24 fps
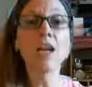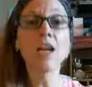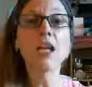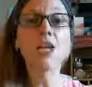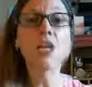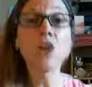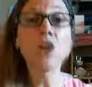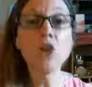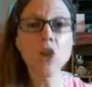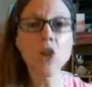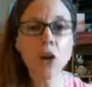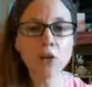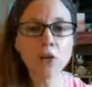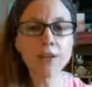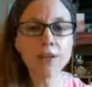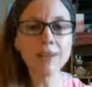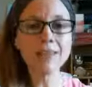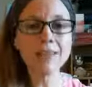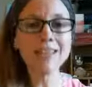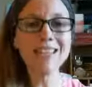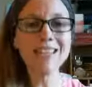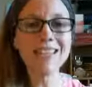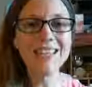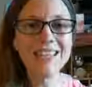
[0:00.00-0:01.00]
notice
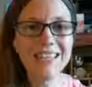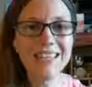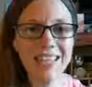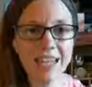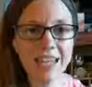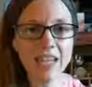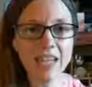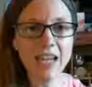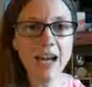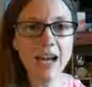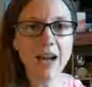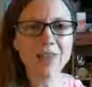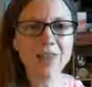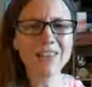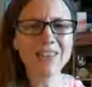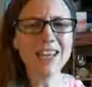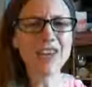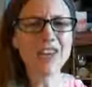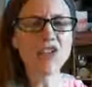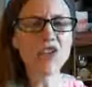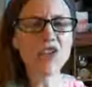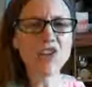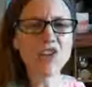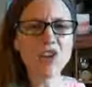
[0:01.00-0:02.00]
the details,
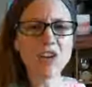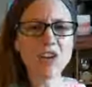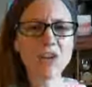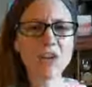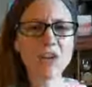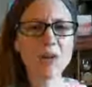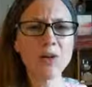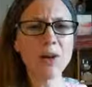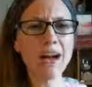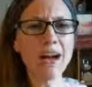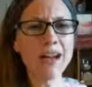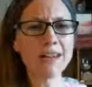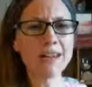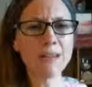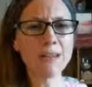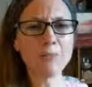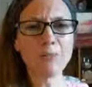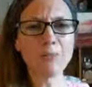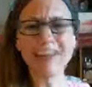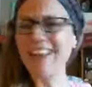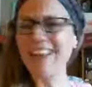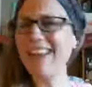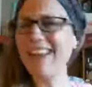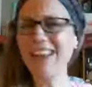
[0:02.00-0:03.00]
and start to
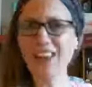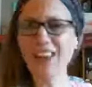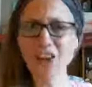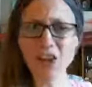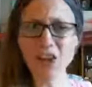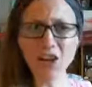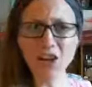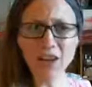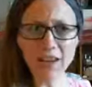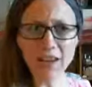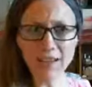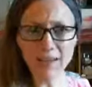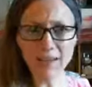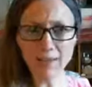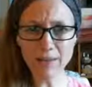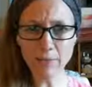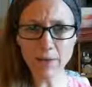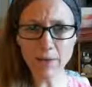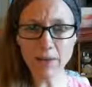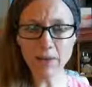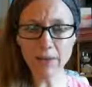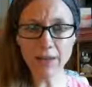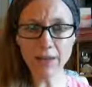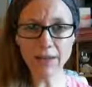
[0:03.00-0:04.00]
contemplate, get curious
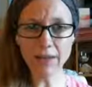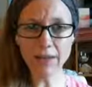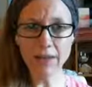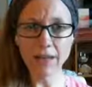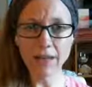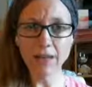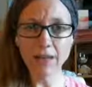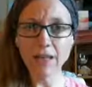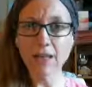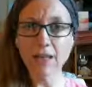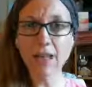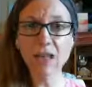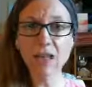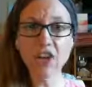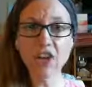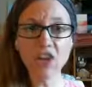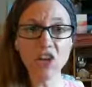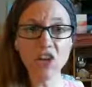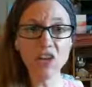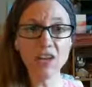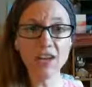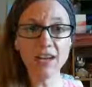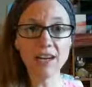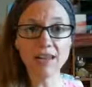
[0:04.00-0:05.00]
about it. Get
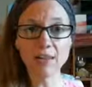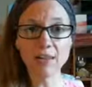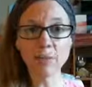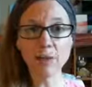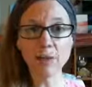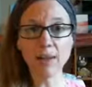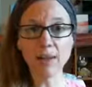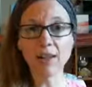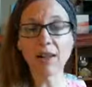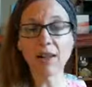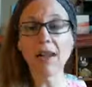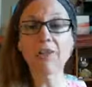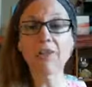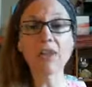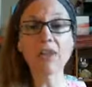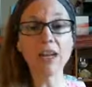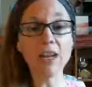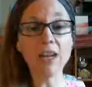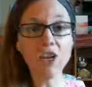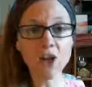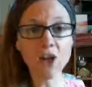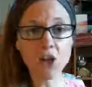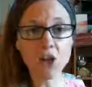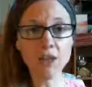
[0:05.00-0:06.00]
curious about life, get
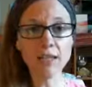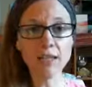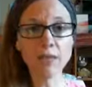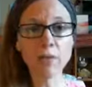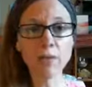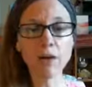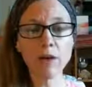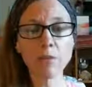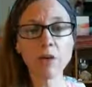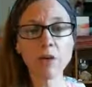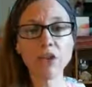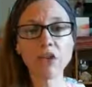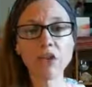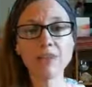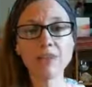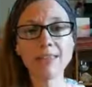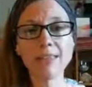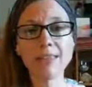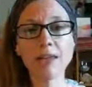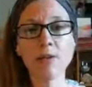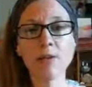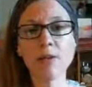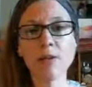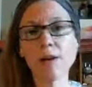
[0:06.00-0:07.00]
curious about what you
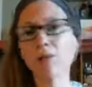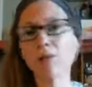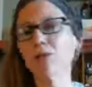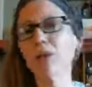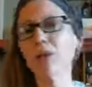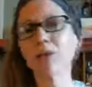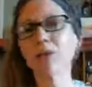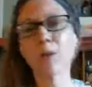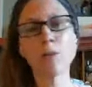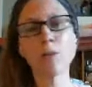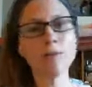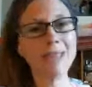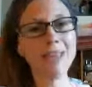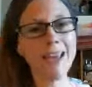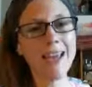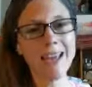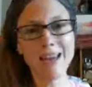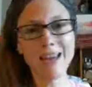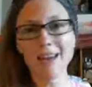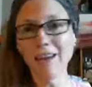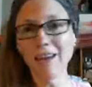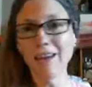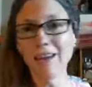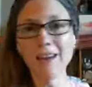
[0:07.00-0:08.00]
see around you. Don't take
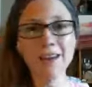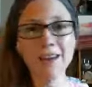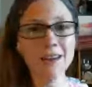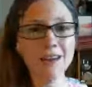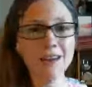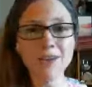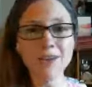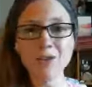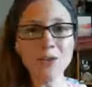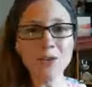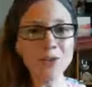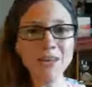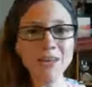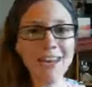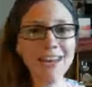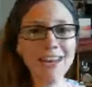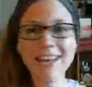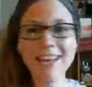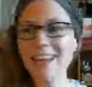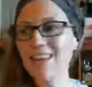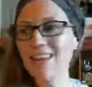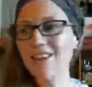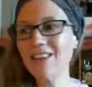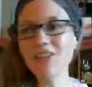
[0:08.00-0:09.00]
it don't take it
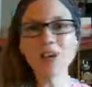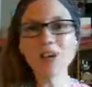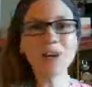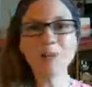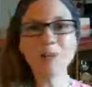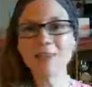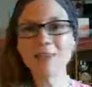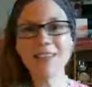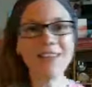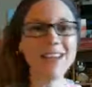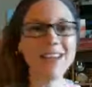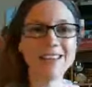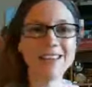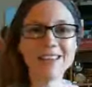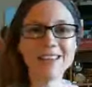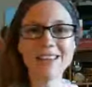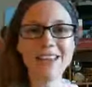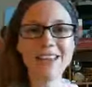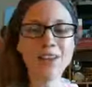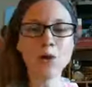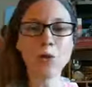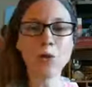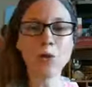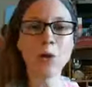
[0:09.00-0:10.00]
as circumstance
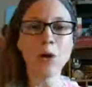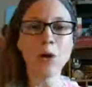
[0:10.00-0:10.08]
that you